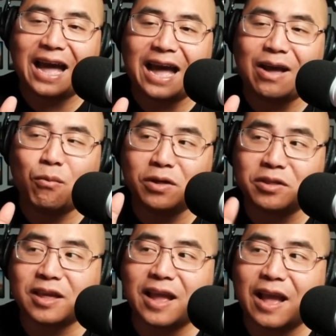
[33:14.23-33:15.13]
I
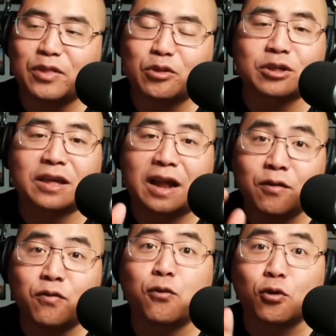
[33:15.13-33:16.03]
will say I think there's an
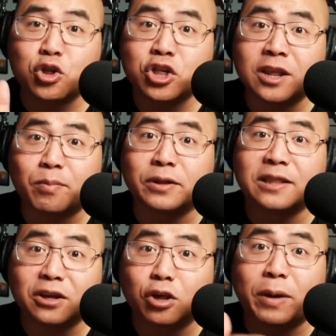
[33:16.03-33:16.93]
unfortunate
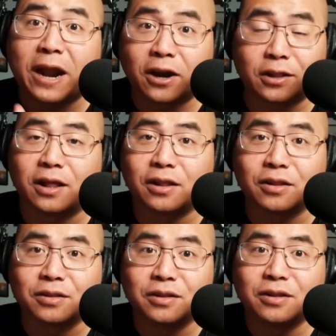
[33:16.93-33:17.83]
political
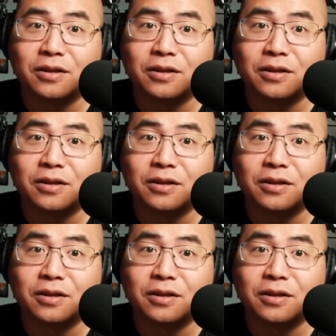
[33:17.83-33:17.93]
parallel